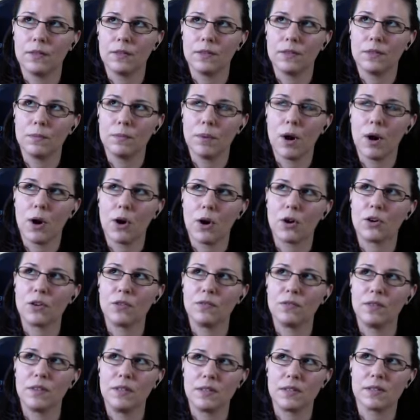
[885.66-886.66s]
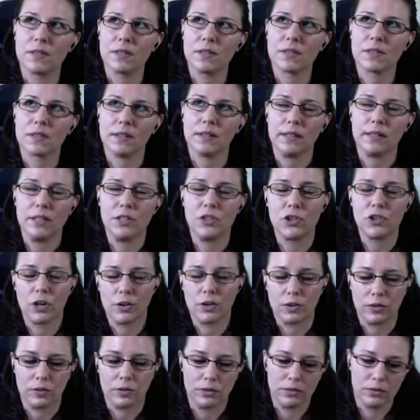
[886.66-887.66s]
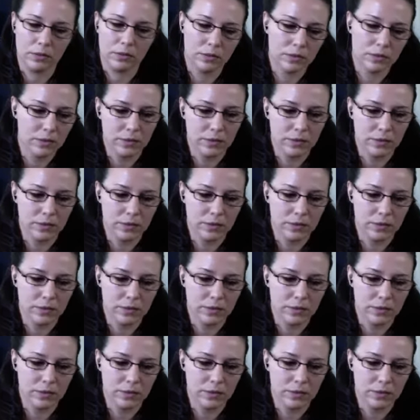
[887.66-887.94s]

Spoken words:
part of this kind of general